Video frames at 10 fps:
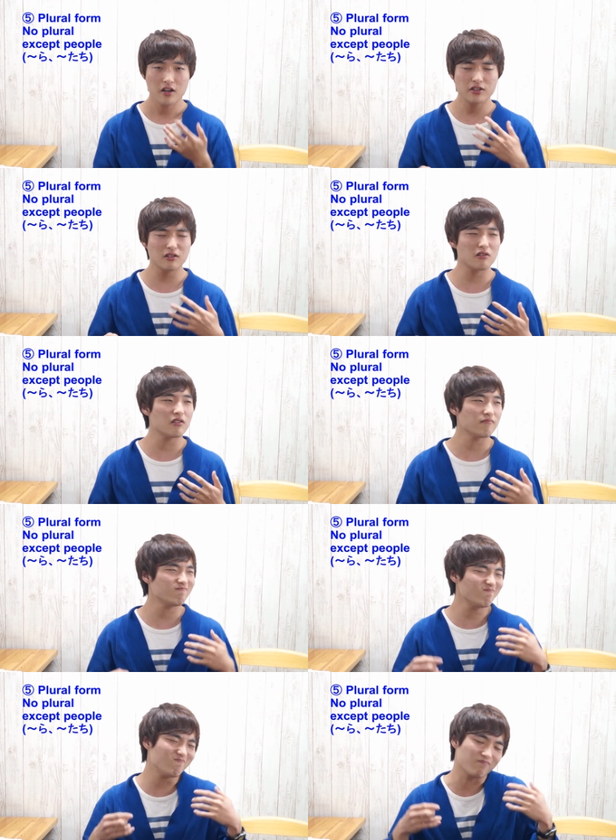So,
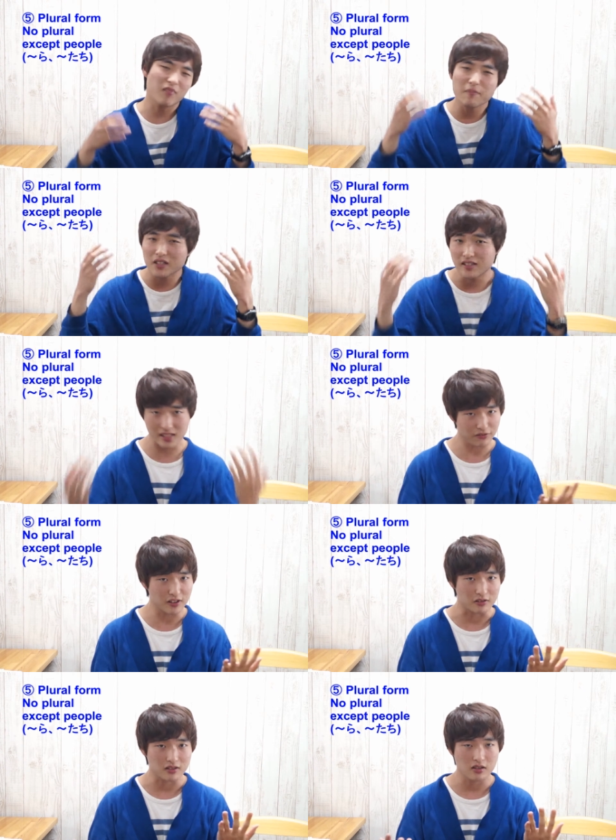might be
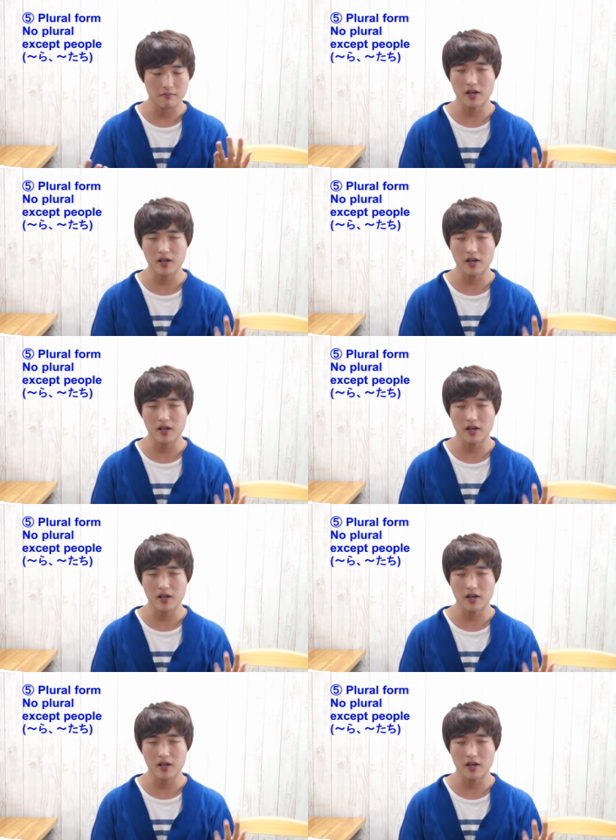difficult,